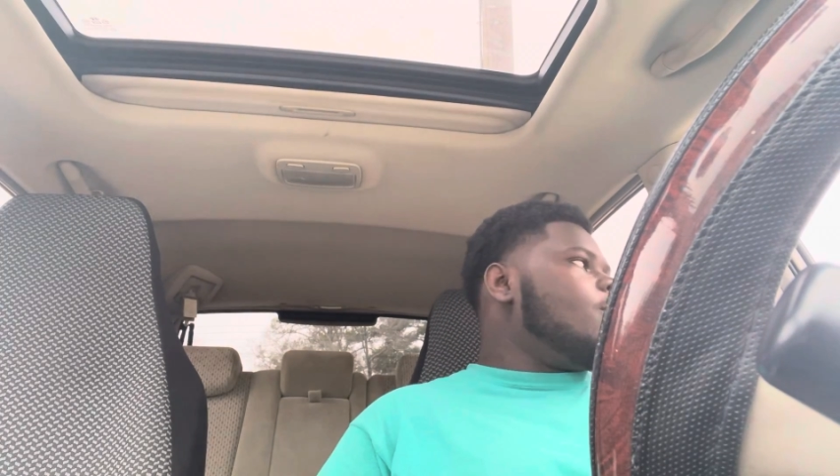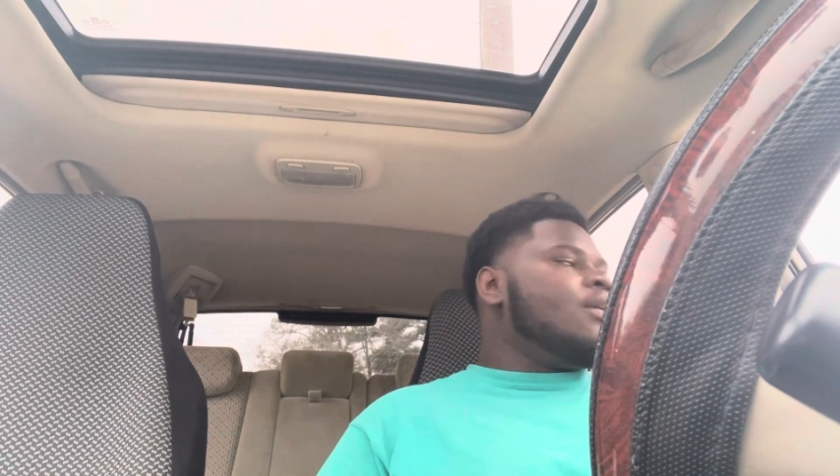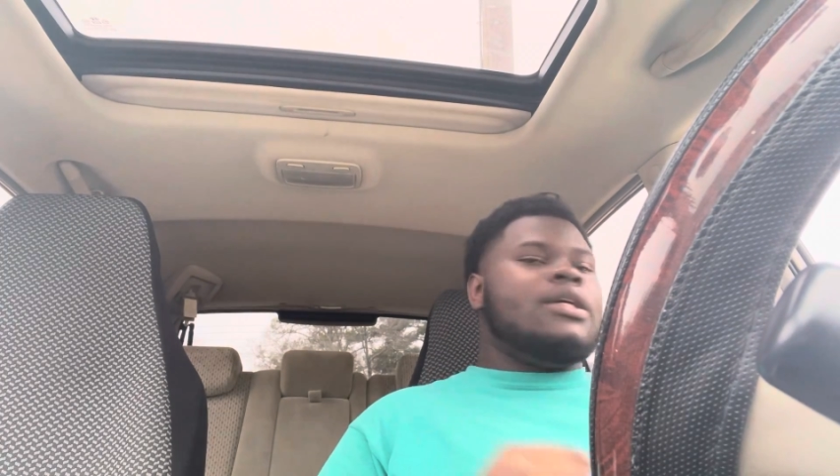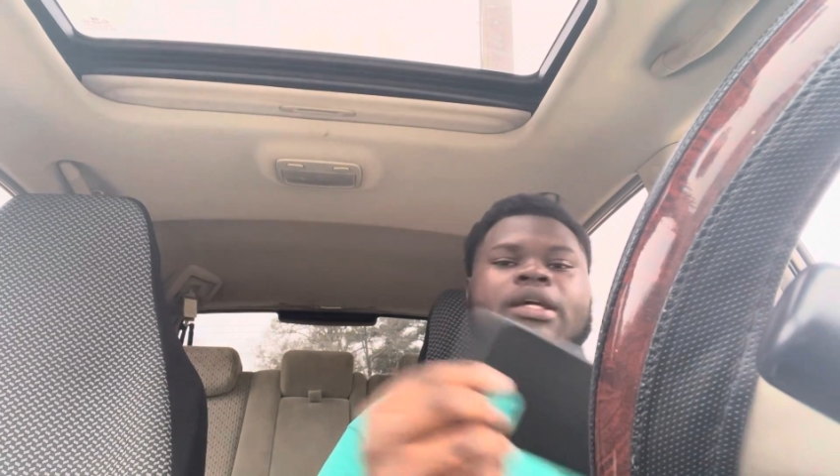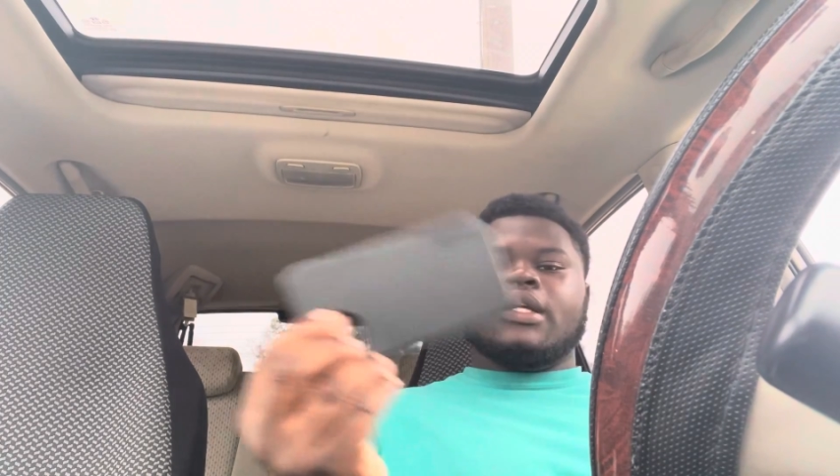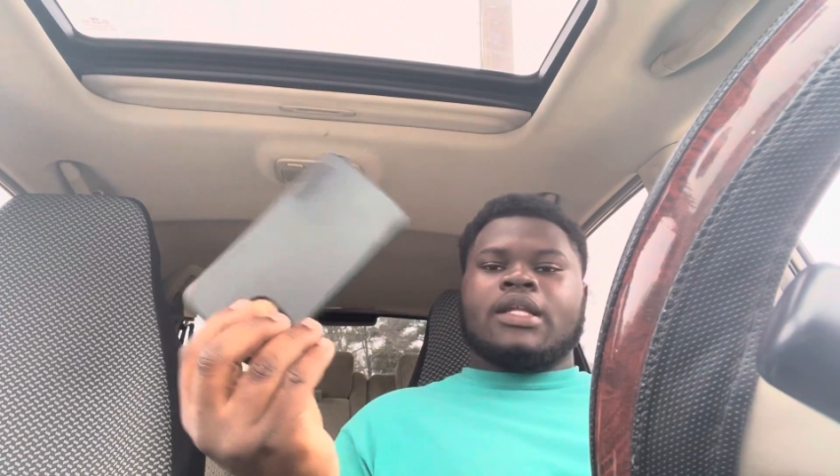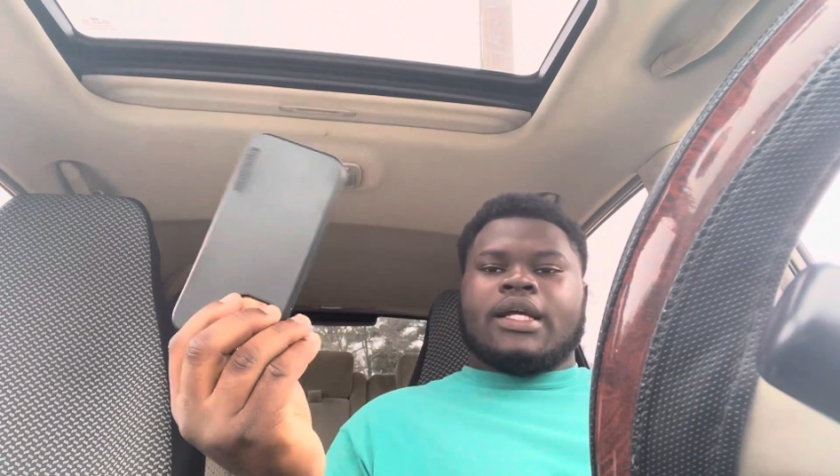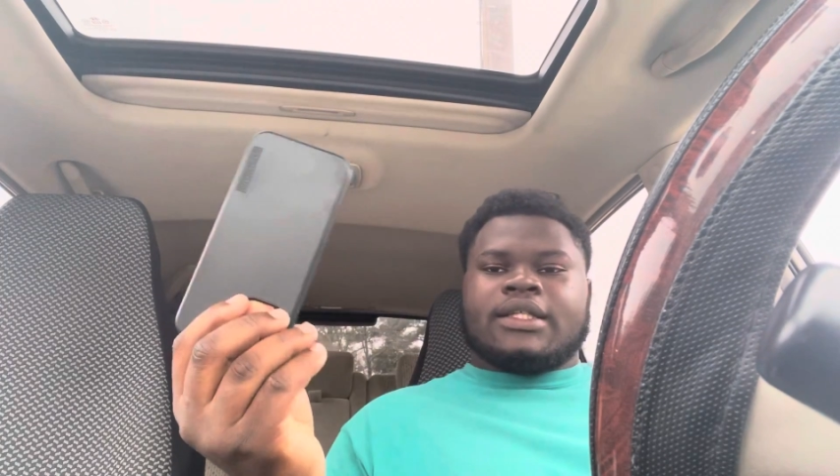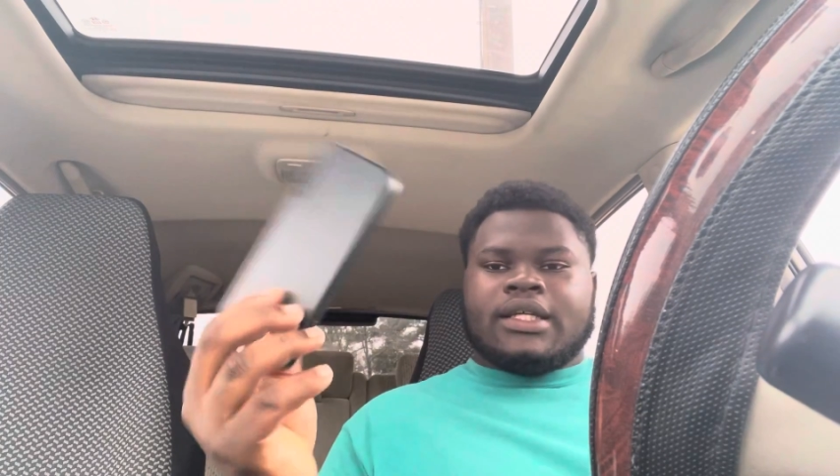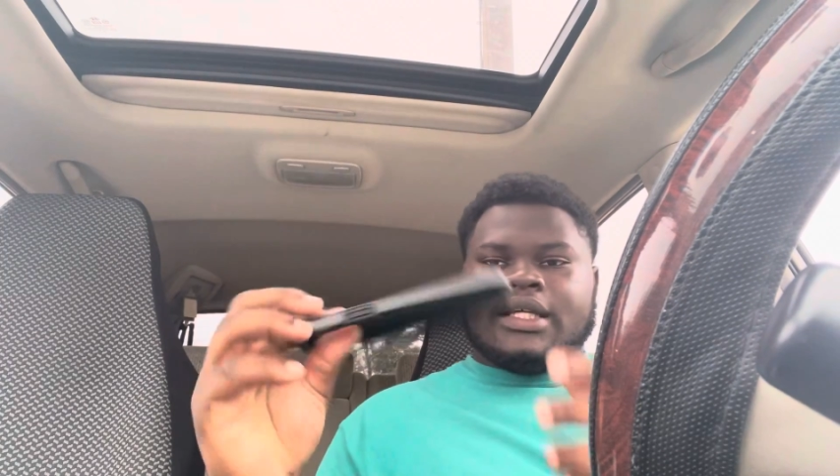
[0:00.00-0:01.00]
But yeah, you got
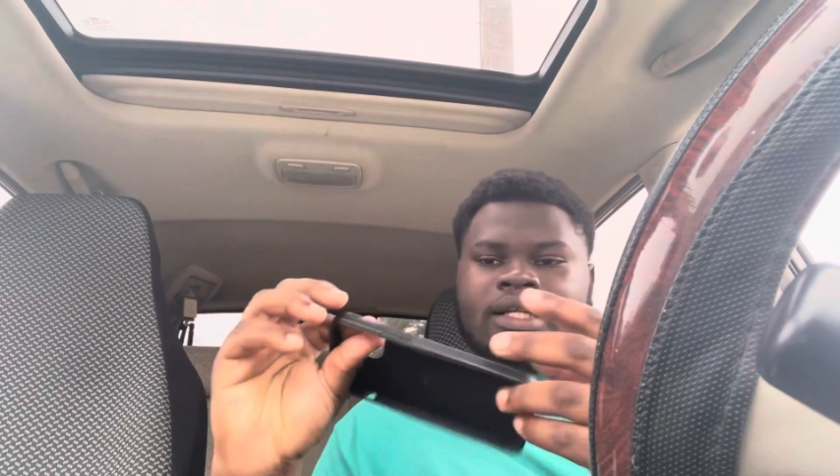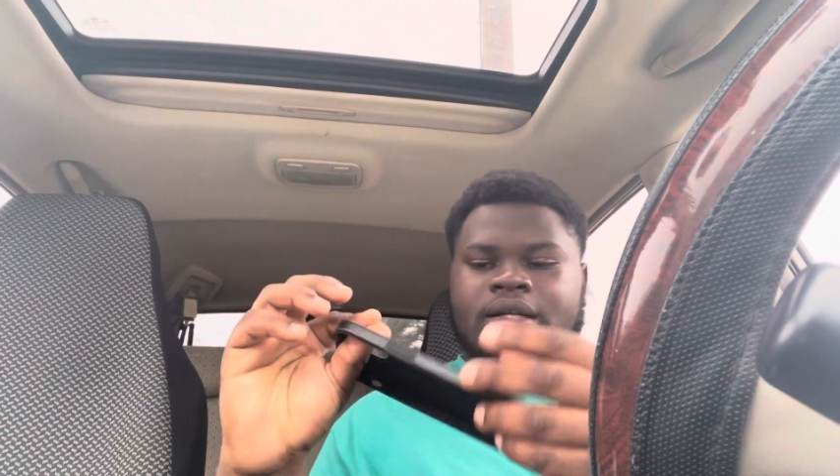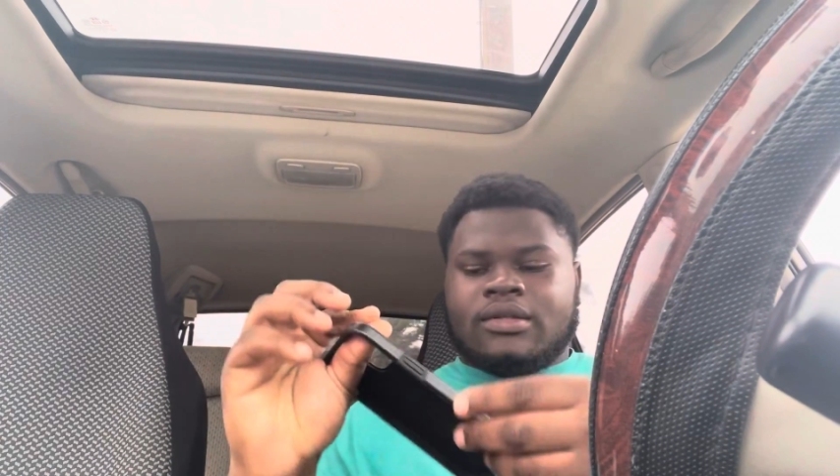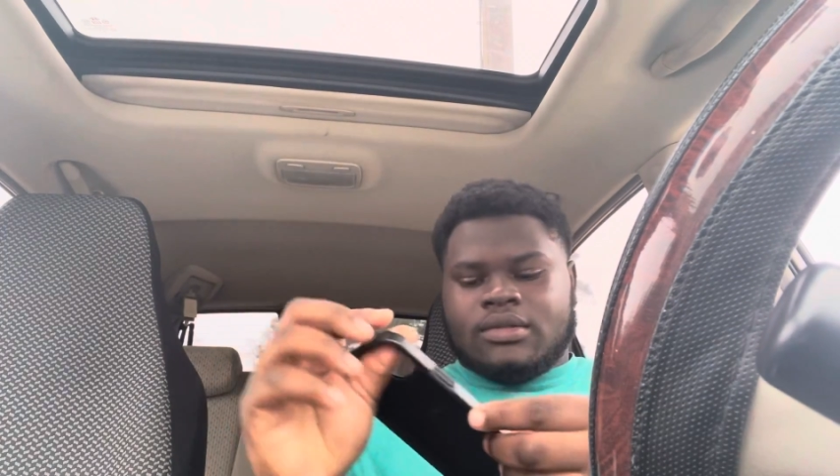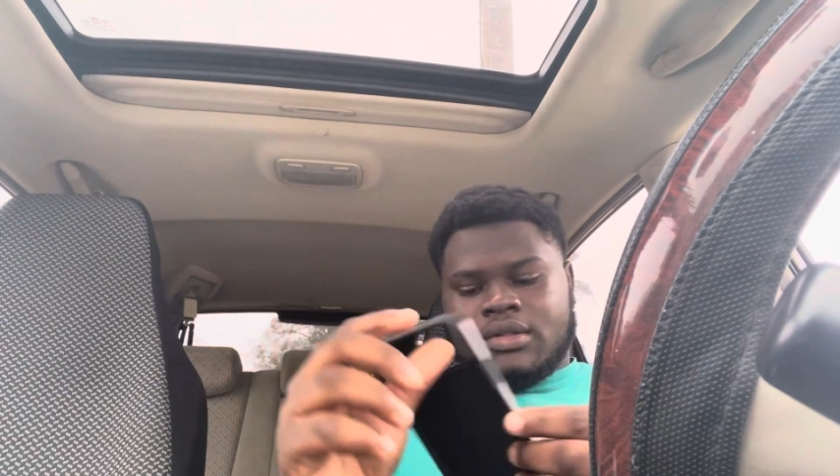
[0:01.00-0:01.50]
to get that.